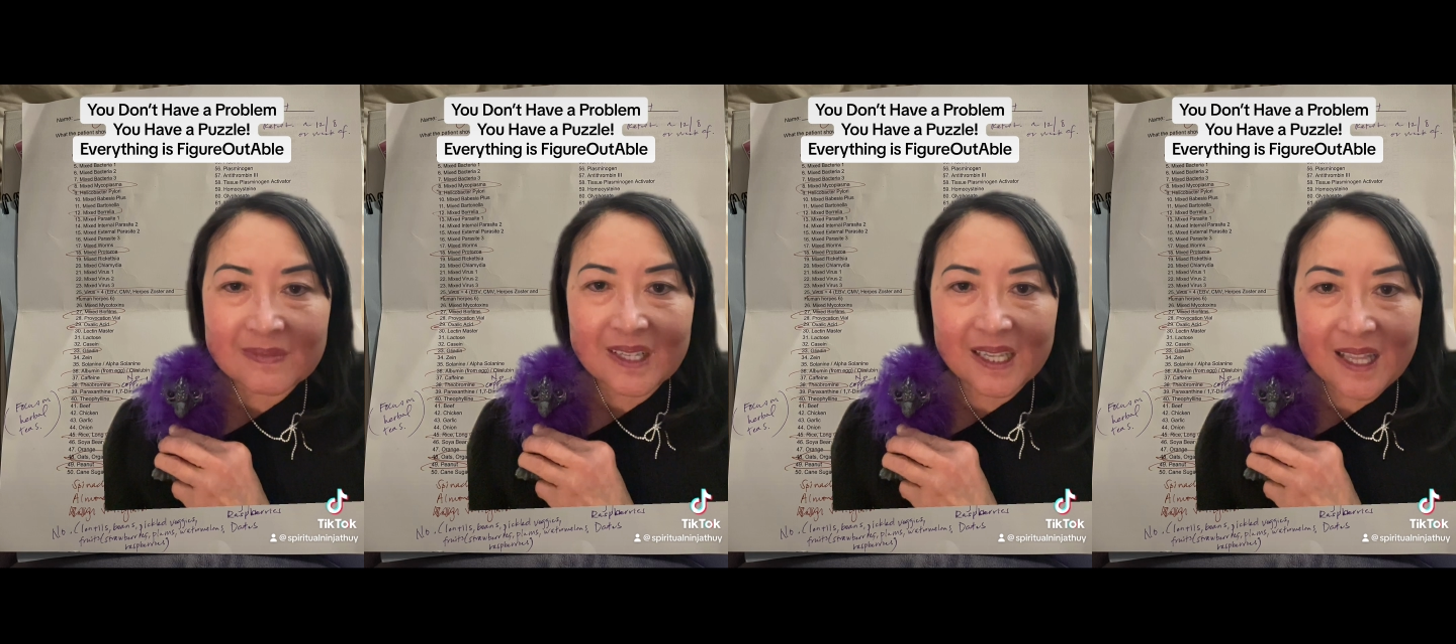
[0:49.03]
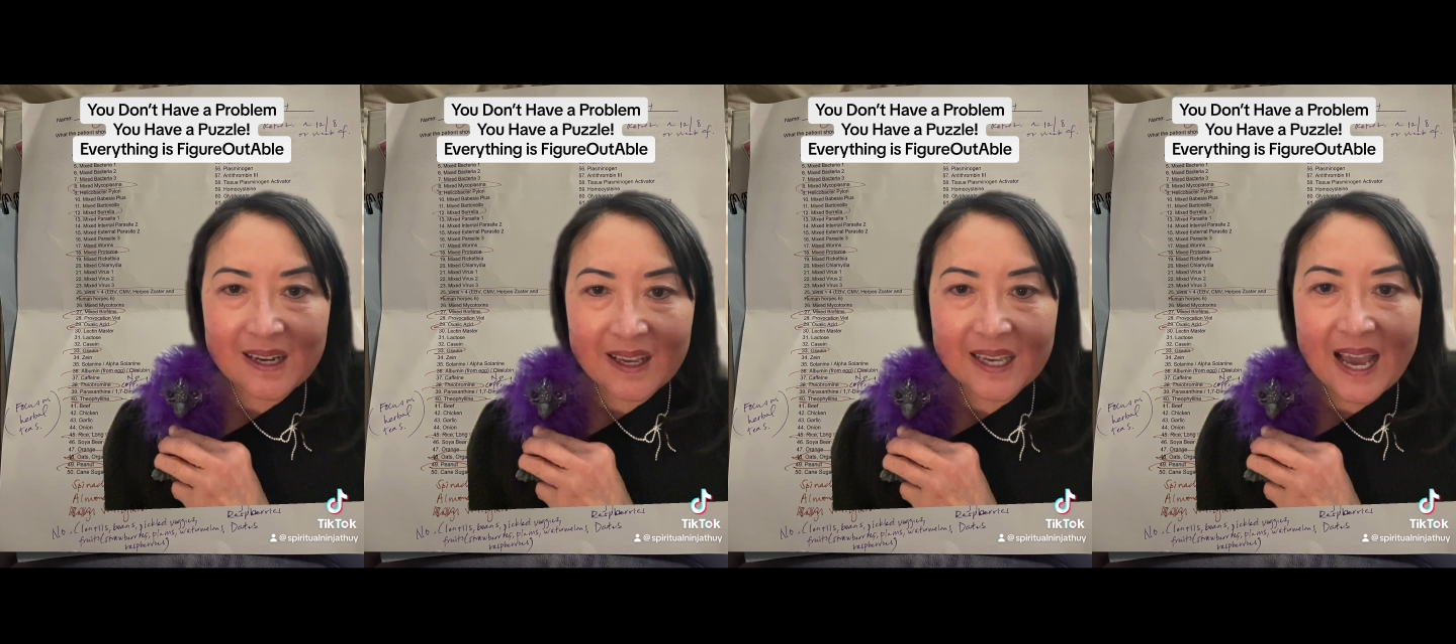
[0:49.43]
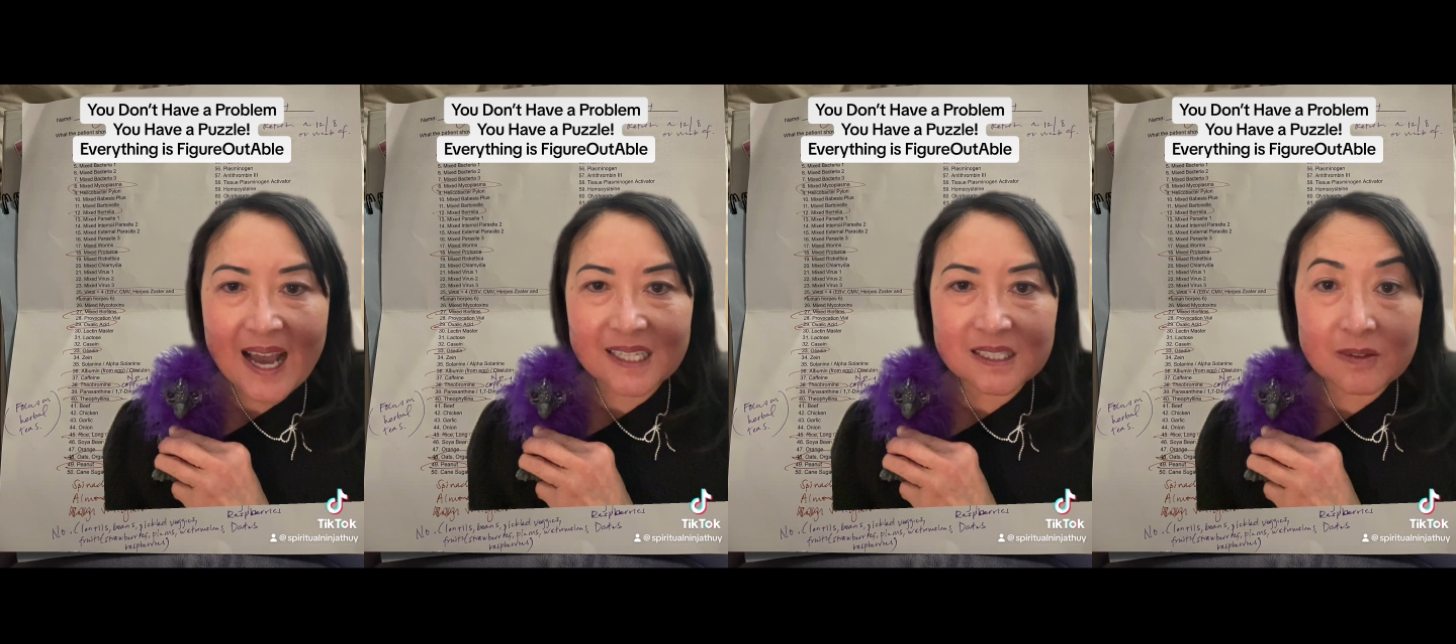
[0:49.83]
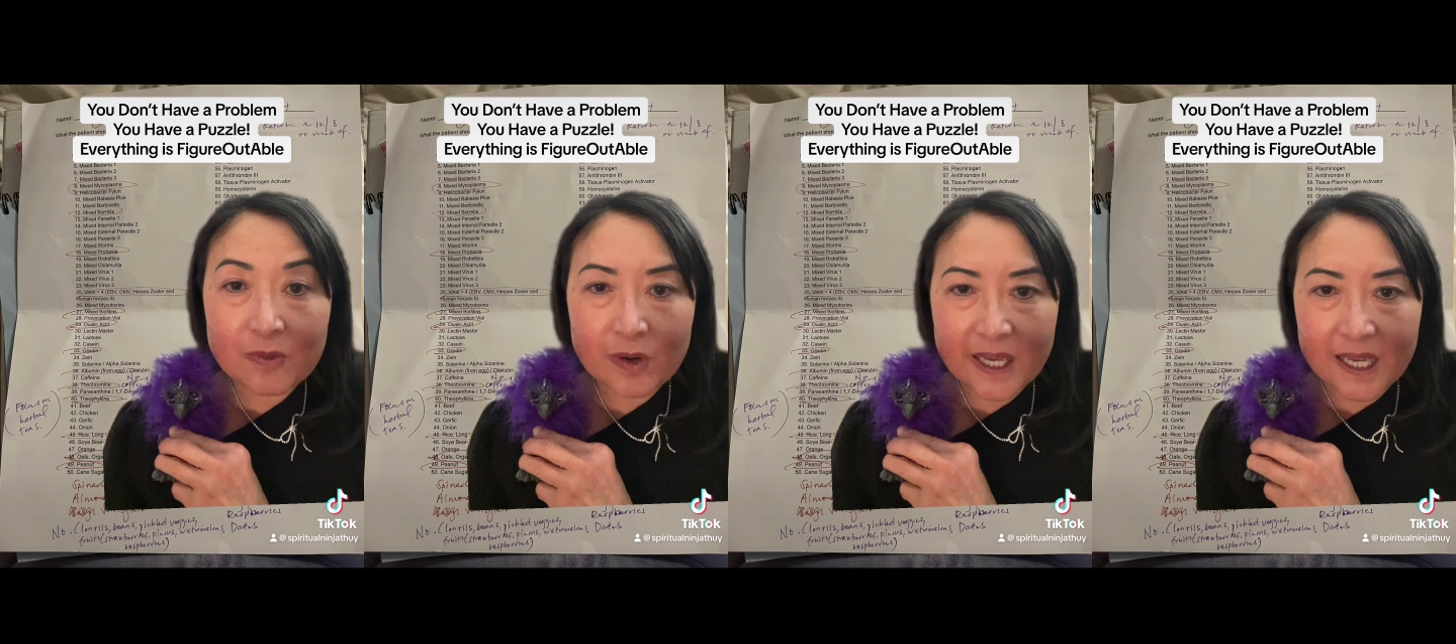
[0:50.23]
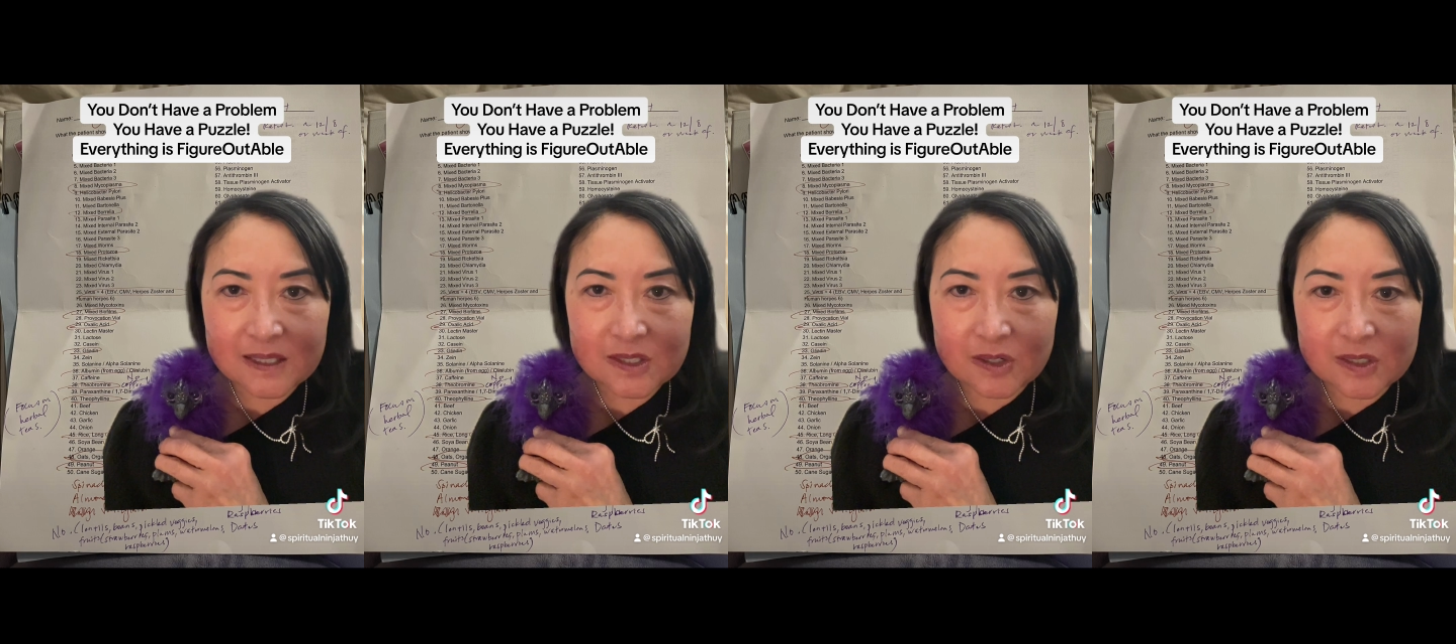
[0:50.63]
And then I asked for
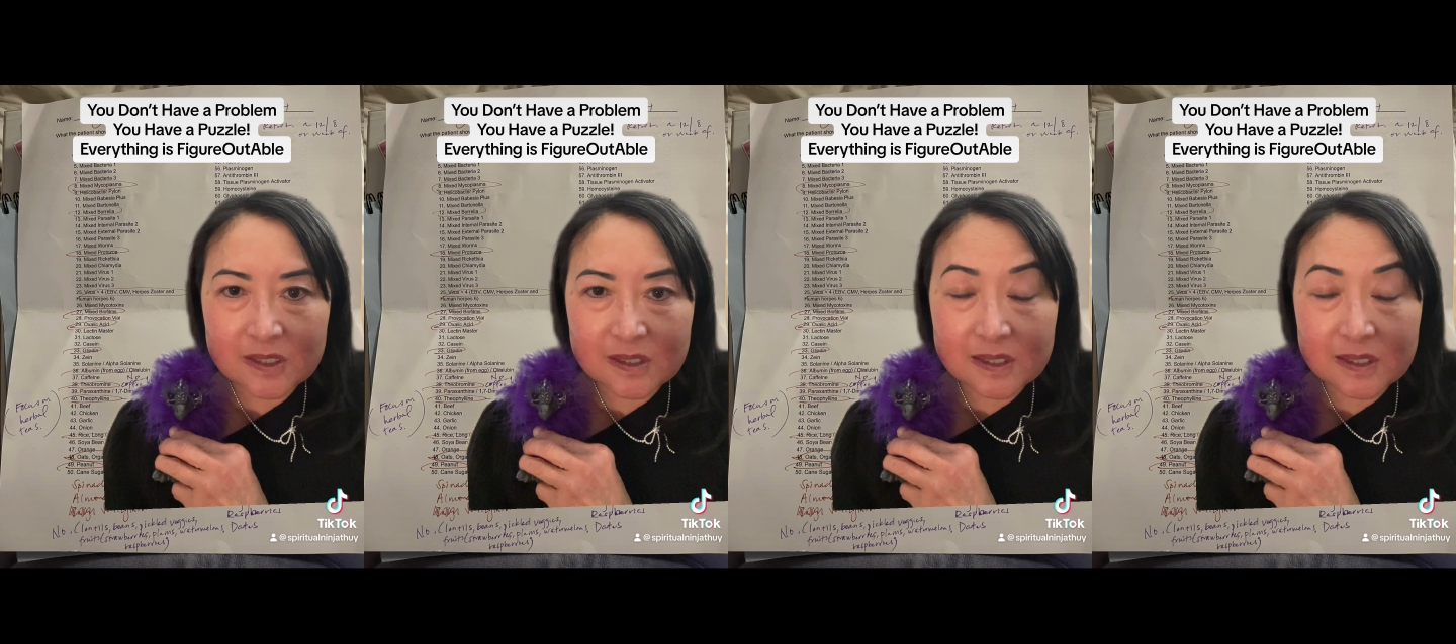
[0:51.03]
answers